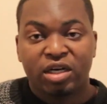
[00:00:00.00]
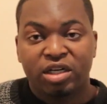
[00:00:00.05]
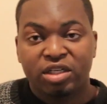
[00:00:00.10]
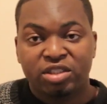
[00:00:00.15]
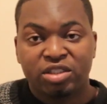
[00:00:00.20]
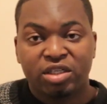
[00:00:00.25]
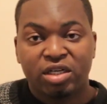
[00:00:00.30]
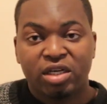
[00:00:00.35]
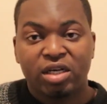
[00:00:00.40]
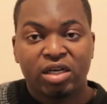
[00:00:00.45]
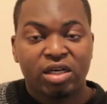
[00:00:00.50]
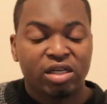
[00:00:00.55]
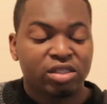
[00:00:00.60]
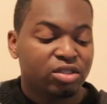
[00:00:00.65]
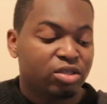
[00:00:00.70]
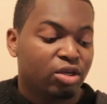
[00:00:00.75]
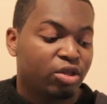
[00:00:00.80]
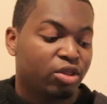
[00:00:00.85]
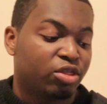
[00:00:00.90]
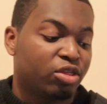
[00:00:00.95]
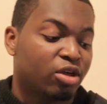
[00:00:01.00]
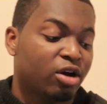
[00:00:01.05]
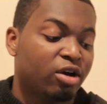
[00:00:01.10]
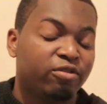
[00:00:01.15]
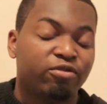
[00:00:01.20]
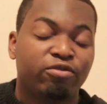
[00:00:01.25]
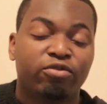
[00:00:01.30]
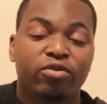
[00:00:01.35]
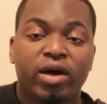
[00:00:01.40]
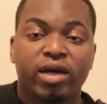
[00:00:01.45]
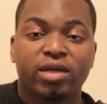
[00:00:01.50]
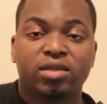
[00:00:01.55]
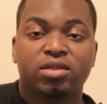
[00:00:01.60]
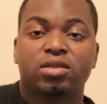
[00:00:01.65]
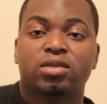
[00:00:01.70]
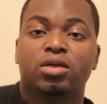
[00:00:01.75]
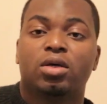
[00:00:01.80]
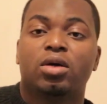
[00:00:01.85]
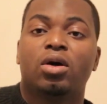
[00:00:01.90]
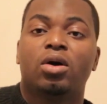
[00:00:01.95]
G is the 3rd fret
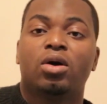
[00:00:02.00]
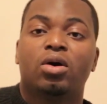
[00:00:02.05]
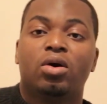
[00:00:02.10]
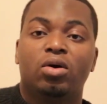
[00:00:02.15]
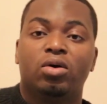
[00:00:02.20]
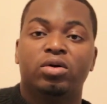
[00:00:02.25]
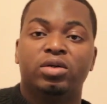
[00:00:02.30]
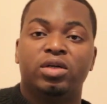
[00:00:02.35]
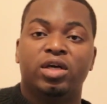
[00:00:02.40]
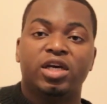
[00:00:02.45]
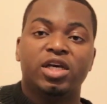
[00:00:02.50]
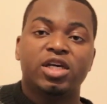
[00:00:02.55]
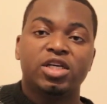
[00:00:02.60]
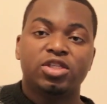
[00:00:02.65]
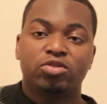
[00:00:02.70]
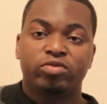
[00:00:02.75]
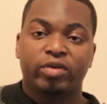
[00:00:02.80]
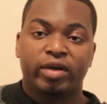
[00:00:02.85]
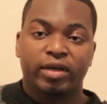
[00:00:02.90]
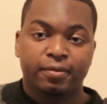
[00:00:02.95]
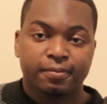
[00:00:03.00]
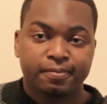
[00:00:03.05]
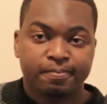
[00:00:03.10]
on the E string.